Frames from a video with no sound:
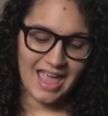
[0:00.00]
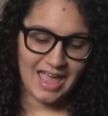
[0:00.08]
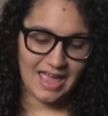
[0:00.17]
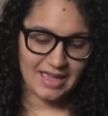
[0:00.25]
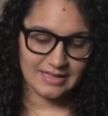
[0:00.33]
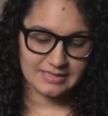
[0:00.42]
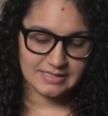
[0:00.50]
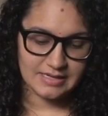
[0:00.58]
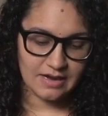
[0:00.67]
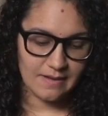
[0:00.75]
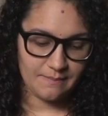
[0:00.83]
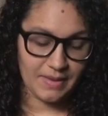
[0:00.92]
and
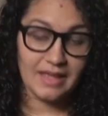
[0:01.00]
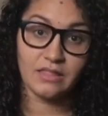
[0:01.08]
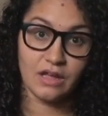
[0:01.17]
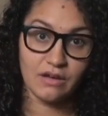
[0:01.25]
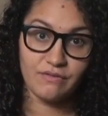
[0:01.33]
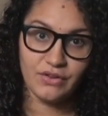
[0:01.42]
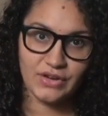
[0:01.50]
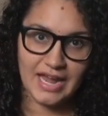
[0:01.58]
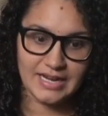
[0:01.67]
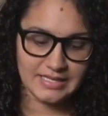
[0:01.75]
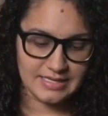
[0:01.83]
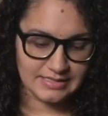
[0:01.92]
I love their
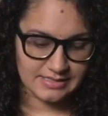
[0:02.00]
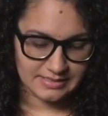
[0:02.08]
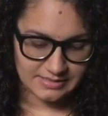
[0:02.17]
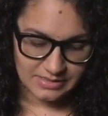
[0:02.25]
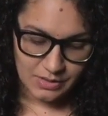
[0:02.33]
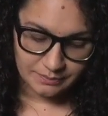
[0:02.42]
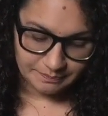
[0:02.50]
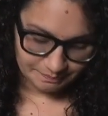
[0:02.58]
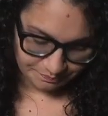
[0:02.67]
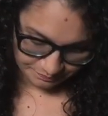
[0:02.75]
catechesis. So